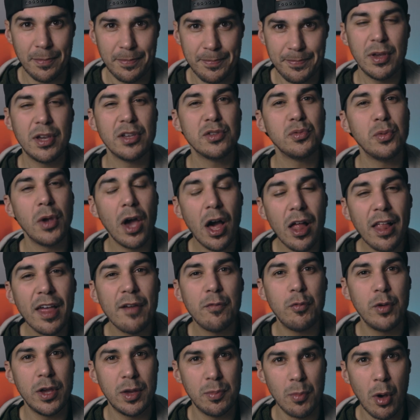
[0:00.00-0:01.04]
Because we all have
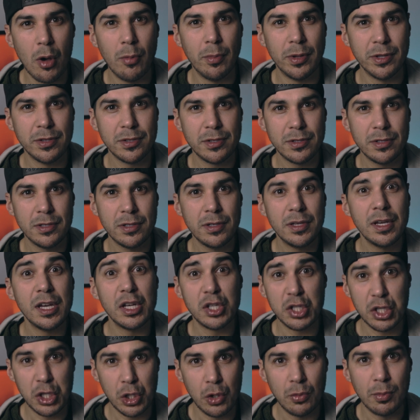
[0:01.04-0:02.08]
weak moments.
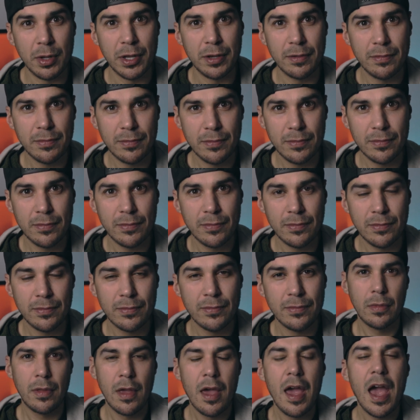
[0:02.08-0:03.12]
It's human.
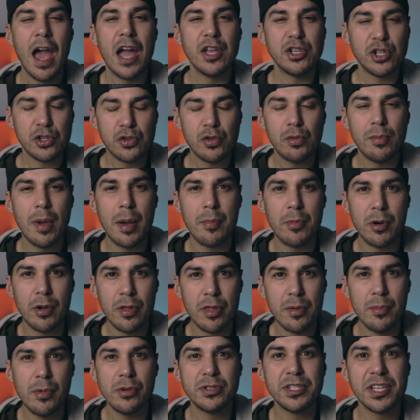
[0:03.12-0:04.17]
And just remember,
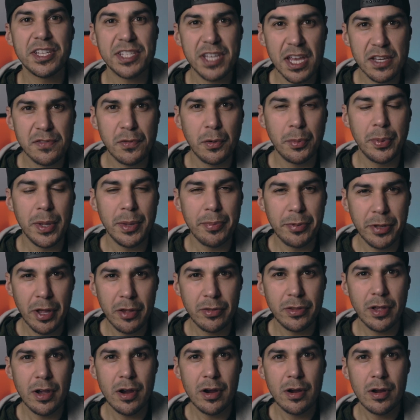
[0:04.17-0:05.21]
the most successful people
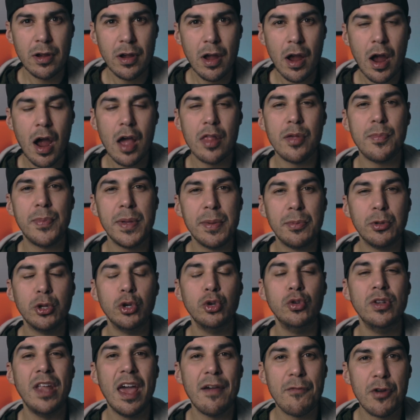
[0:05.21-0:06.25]
out there are the people who
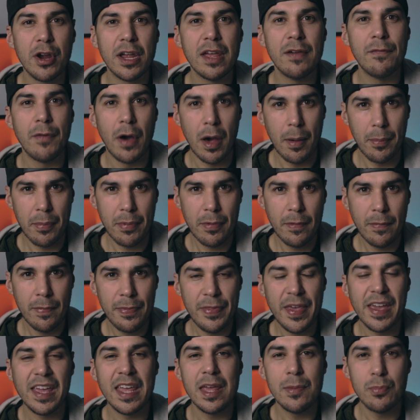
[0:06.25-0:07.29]
never give up.
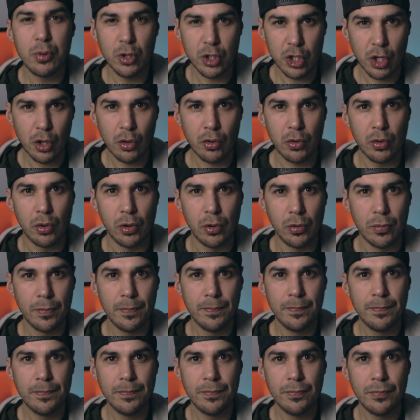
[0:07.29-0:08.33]
They keep pushing through.
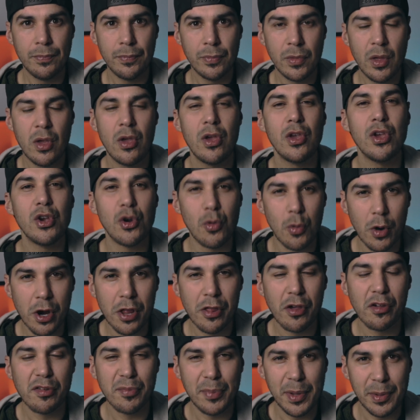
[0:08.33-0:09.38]
You're one of
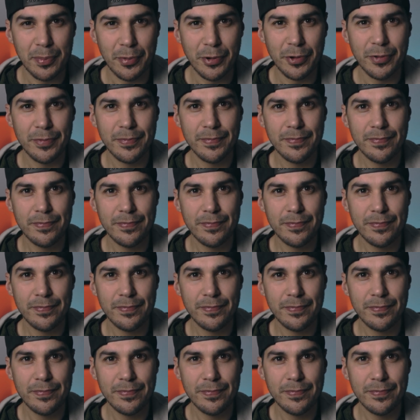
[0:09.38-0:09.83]
those people.